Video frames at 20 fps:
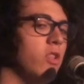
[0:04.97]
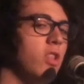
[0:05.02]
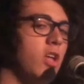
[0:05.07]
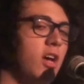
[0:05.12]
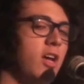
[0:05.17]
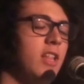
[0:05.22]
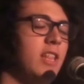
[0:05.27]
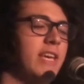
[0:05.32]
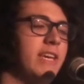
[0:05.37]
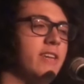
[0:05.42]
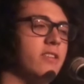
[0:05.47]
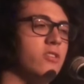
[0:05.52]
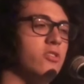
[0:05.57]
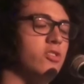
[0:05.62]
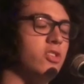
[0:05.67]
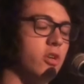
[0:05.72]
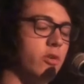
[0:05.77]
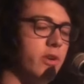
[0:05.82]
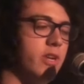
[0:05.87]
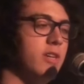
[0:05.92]
a lot like
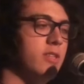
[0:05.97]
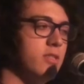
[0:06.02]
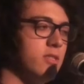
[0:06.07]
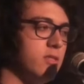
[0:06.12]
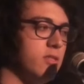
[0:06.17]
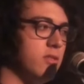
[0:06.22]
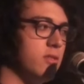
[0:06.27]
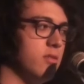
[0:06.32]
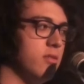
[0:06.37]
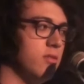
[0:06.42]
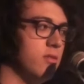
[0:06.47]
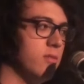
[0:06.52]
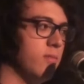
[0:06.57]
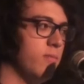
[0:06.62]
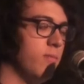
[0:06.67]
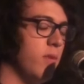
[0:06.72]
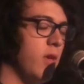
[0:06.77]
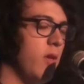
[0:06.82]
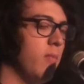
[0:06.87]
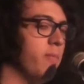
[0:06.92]
donuts?
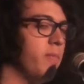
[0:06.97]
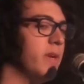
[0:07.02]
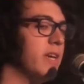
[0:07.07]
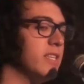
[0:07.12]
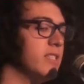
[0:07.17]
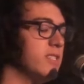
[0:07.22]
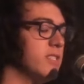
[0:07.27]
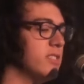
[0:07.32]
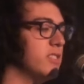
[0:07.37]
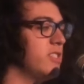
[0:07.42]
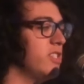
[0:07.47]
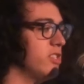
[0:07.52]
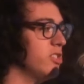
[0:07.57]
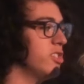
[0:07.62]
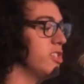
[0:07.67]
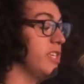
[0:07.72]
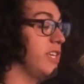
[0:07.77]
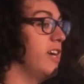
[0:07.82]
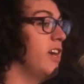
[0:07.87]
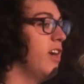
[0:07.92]
Because
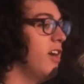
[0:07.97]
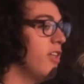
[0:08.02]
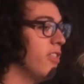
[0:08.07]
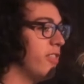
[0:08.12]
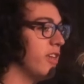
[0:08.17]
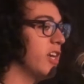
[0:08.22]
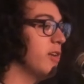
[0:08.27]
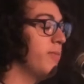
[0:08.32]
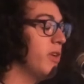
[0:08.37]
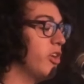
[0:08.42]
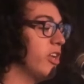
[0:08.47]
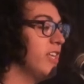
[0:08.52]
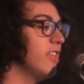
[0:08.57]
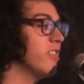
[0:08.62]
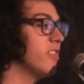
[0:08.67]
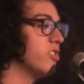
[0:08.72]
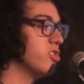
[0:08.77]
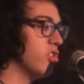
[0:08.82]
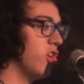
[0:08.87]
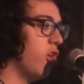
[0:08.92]
seriously, think about
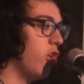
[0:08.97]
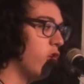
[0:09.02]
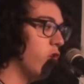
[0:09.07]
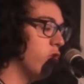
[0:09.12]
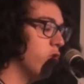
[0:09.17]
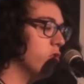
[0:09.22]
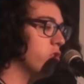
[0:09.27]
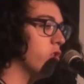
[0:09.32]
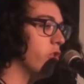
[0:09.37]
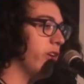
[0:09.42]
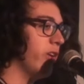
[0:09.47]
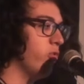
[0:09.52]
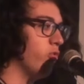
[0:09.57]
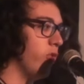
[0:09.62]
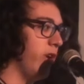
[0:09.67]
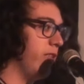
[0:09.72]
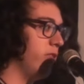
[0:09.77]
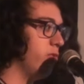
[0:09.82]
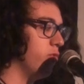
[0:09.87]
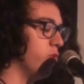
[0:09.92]
it, there's a hole going
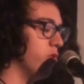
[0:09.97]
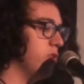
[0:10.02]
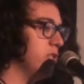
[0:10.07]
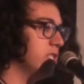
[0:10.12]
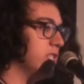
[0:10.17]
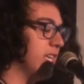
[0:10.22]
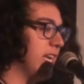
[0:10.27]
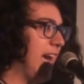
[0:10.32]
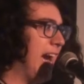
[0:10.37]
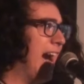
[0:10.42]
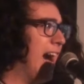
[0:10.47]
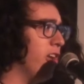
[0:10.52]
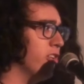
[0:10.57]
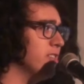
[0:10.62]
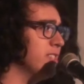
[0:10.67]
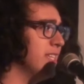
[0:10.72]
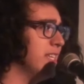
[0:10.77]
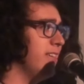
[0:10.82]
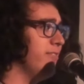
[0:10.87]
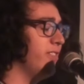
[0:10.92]
right through us. Like, how
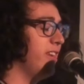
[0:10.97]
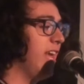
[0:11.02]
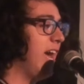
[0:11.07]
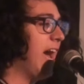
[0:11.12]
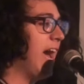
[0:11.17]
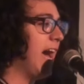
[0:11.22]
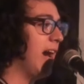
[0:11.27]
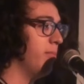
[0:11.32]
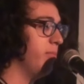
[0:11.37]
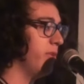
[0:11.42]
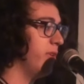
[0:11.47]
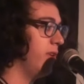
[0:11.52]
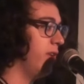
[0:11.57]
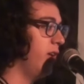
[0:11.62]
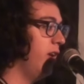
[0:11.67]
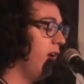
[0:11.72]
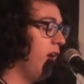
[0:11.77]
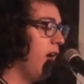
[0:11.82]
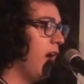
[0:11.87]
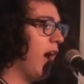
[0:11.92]
does that even happen?
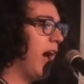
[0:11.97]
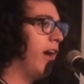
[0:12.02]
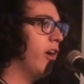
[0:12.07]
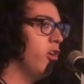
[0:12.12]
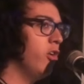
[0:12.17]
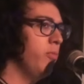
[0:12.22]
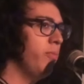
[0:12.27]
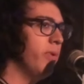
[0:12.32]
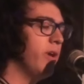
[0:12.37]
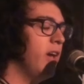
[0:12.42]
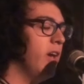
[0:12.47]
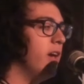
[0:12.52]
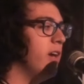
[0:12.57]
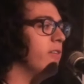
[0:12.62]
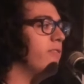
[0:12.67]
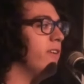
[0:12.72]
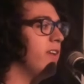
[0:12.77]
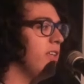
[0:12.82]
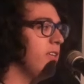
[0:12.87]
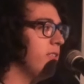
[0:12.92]
I hope,
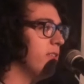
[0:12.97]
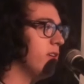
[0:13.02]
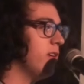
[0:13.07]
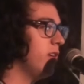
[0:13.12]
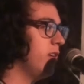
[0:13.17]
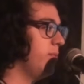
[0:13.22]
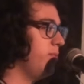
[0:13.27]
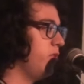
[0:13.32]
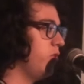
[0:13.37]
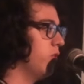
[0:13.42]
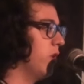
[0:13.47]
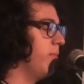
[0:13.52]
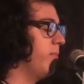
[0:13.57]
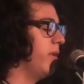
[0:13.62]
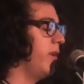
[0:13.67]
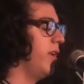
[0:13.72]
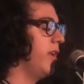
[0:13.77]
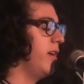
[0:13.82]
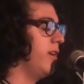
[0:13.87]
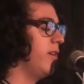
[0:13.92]
if anything keeps you up
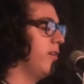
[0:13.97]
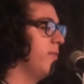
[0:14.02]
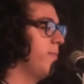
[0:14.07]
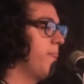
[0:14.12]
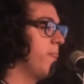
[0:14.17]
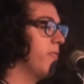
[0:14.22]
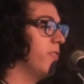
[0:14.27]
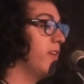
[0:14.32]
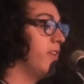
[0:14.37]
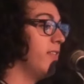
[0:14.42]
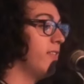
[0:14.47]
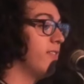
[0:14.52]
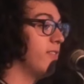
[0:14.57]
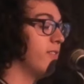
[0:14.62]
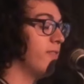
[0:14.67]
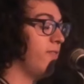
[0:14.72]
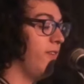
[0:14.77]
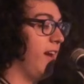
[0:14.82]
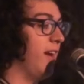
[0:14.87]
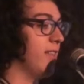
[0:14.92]
at night, that it's
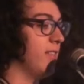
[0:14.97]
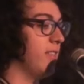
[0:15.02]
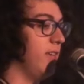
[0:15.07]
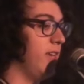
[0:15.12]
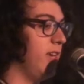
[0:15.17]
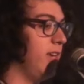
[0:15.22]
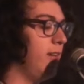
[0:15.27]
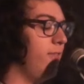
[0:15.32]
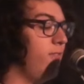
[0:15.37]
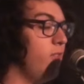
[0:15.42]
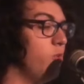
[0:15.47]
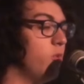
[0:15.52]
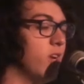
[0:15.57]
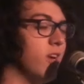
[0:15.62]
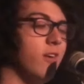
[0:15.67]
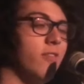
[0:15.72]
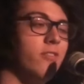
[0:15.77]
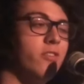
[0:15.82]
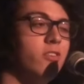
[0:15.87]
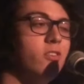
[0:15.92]
the fact that if you
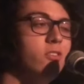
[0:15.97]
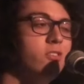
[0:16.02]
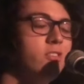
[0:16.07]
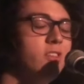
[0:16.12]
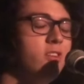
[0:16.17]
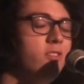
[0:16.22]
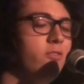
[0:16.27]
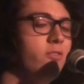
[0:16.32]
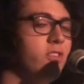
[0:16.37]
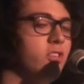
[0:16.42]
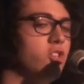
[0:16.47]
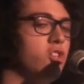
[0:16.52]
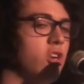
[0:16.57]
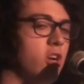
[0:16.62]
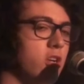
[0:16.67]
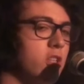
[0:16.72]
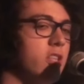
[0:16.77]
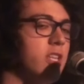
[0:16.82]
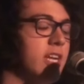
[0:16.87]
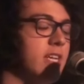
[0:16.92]
cover yourself in
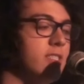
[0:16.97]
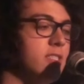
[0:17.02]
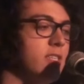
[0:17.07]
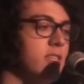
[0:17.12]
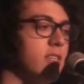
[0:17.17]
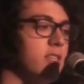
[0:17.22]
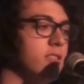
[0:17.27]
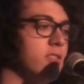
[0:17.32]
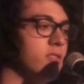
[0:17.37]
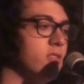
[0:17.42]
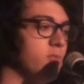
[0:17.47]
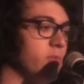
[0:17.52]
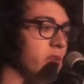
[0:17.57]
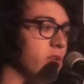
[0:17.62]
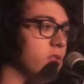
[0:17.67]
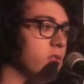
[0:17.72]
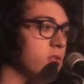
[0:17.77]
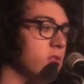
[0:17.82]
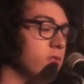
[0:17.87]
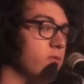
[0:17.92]
chocolate icing and
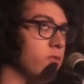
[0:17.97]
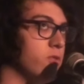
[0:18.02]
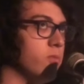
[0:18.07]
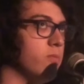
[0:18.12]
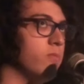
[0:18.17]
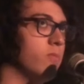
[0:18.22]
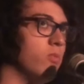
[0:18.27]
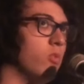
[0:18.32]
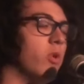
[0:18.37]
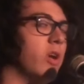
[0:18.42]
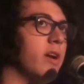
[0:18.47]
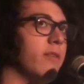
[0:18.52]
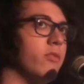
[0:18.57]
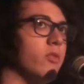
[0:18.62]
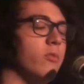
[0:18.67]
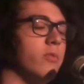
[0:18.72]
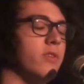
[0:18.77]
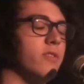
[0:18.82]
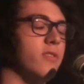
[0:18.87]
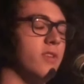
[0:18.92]
sprinkles, for
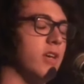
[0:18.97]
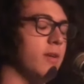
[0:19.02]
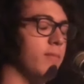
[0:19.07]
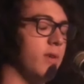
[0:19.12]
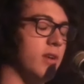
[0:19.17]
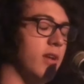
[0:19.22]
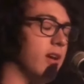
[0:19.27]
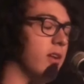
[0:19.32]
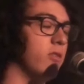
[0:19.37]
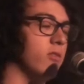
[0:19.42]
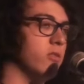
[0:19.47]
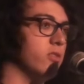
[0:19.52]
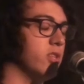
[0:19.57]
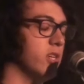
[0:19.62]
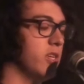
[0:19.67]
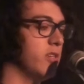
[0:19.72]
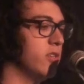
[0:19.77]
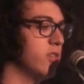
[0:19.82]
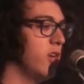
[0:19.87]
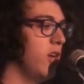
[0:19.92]
whatever reason, I mean, I don't
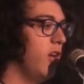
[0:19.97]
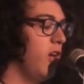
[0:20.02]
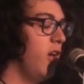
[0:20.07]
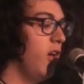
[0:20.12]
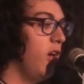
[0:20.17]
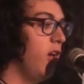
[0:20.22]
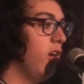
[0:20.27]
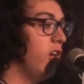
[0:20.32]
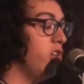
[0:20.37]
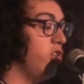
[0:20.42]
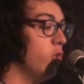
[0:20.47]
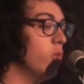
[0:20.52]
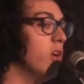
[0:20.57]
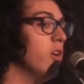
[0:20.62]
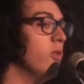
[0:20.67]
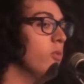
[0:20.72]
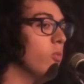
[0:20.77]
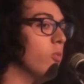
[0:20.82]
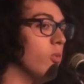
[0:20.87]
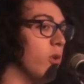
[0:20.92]
judge, you
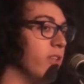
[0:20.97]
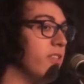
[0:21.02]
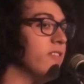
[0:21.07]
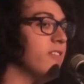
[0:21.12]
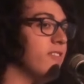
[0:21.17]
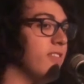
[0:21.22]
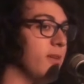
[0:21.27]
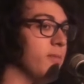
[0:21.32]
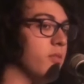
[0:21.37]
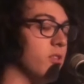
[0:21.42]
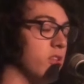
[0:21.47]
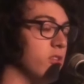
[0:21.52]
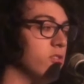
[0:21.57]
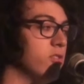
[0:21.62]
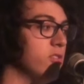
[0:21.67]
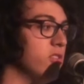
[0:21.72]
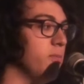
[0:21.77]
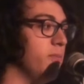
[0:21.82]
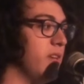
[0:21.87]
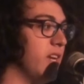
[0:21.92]
are one step
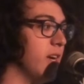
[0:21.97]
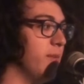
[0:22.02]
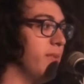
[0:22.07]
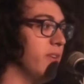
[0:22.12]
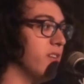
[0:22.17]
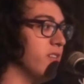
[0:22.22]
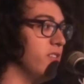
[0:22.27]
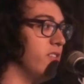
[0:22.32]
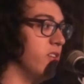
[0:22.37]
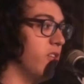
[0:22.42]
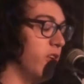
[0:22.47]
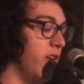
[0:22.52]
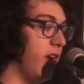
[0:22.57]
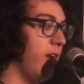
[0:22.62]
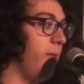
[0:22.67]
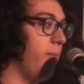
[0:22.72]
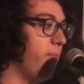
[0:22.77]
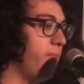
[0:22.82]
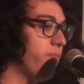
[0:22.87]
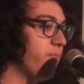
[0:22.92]
closer to becoming a
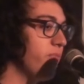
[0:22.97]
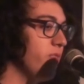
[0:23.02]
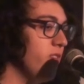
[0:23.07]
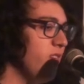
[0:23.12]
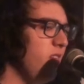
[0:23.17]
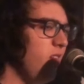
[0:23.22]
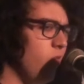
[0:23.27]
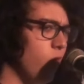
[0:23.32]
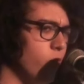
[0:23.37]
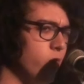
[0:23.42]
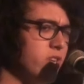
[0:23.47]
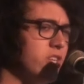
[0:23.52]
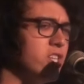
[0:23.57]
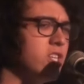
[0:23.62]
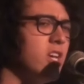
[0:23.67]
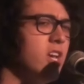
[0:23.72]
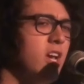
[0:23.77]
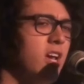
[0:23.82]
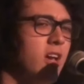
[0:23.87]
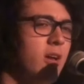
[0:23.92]
donut. Which
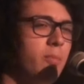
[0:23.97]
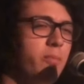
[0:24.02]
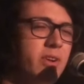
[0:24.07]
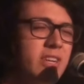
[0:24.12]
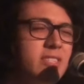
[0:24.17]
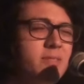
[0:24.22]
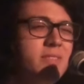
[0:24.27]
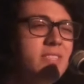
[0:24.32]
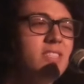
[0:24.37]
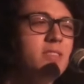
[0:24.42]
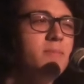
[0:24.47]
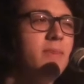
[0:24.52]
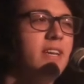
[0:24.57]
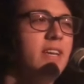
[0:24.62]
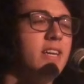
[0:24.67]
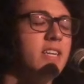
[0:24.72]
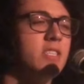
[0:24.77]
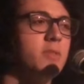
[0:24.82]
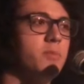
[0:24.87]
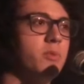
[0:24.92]
brings me to my
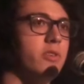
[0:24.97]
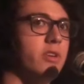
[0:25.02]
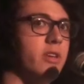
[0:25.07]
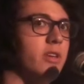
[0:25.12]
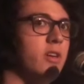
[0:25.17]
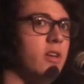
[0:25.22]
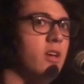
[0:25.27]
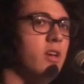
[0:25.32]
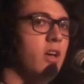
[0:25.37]
next point.